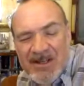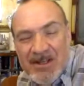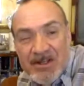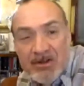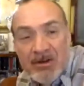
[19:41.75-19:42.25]

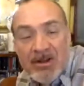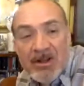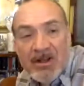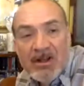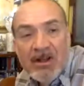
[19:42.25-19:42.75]
so sort of like
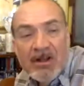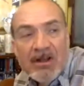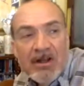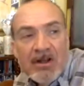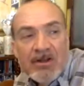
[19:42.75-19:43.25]
a dog,
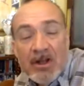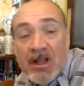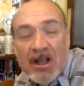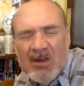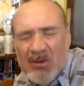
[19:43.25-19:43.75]

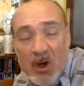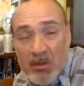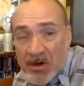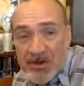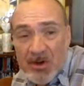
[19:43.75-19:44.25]
like a
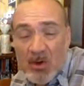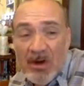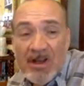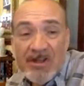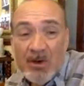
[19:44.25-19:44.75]
robot dog,
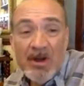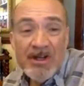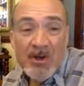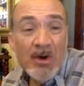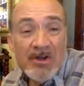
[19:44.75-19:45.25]
like
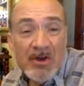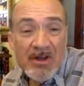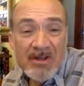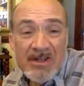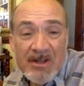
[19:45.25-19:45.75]
a toy
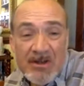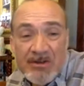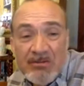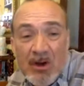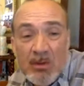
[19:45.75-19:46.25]
dog as
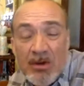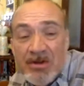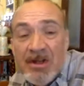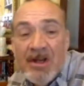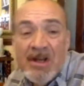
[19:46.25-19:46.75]
a
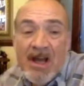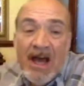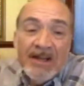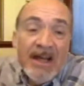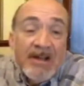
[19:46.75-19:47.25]
robot.
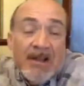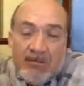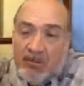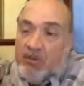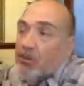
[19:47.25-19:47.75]
And again,
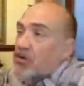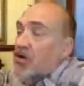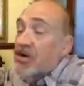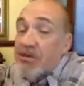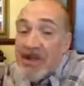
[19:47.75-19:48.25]
we'll
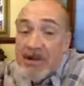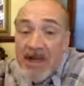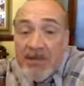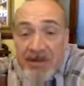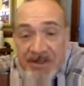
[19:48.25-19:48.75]
try to
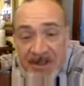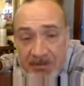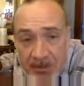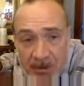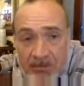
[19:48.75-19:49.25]
keep it
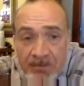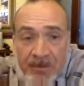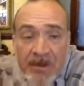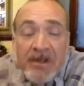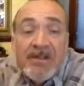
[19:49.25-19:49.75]
simple.
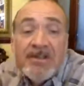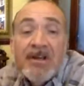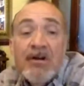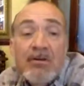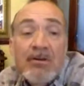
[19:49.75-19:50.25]

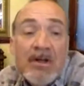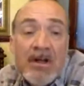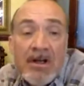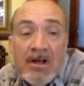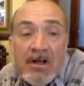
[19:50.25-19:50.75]
So
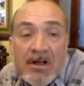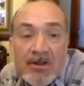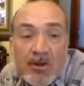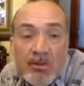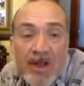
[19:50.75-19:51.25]

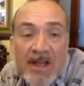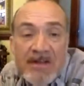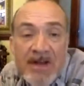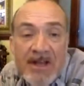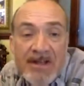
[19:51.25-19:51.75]
dogbot
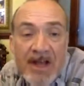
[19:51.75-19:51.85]
has